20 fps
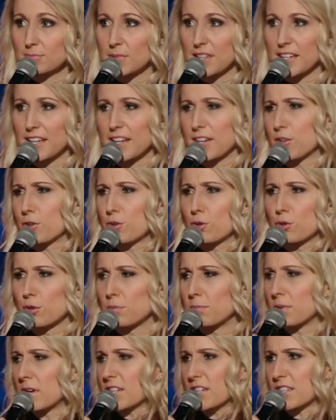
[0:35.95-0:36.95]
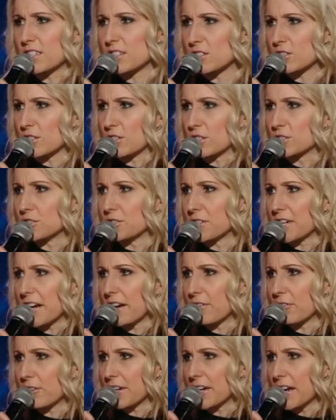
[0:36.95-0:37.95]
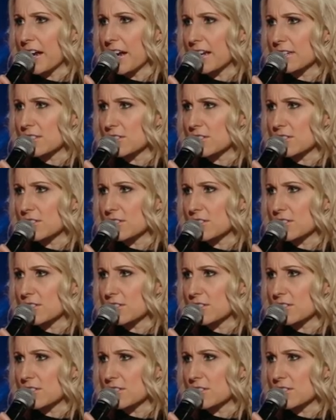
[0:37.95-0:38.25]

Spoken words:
But, like, I Google bunion surgery every day,